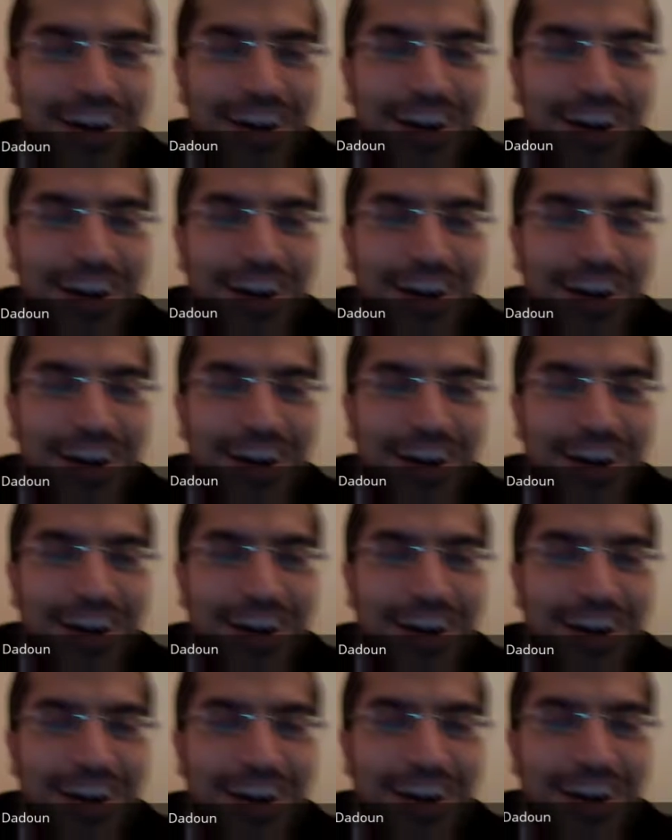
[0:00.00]
Okay, Am
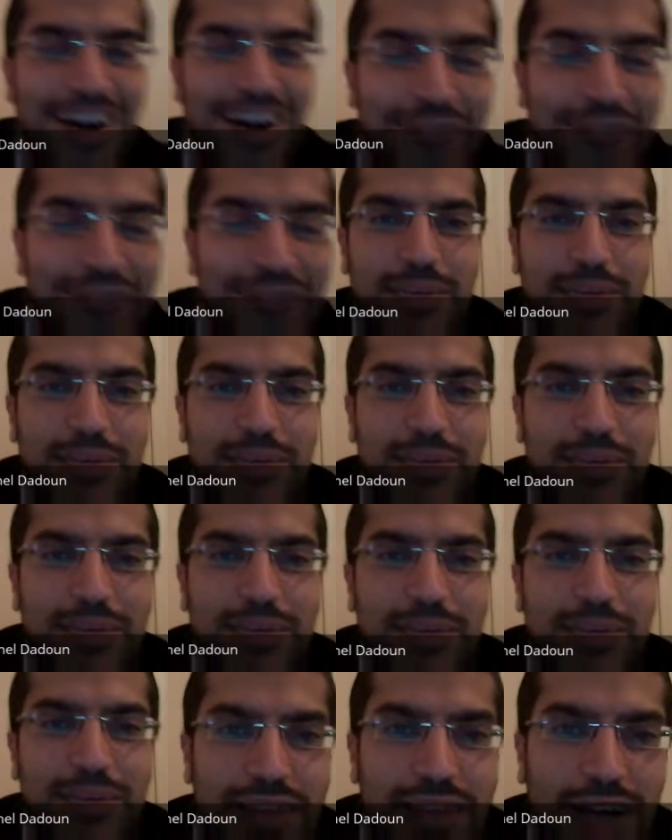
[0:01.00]
Yisrael were in
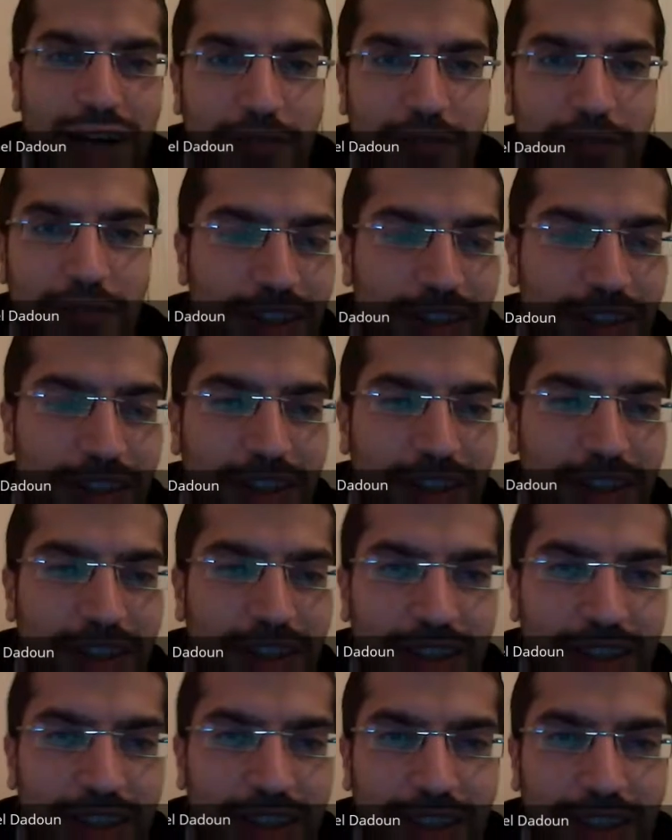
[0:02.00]
Mitzrayim for
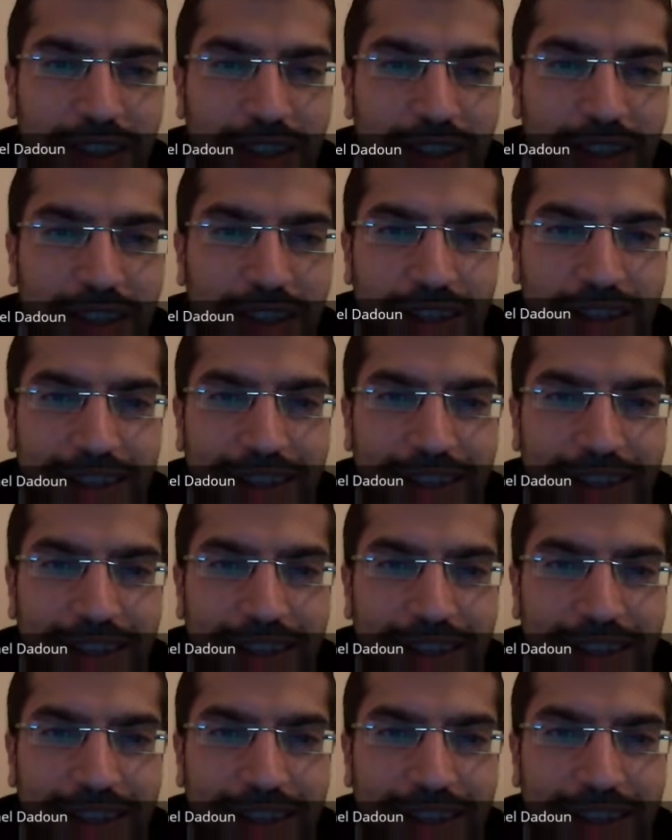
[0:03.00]
how long?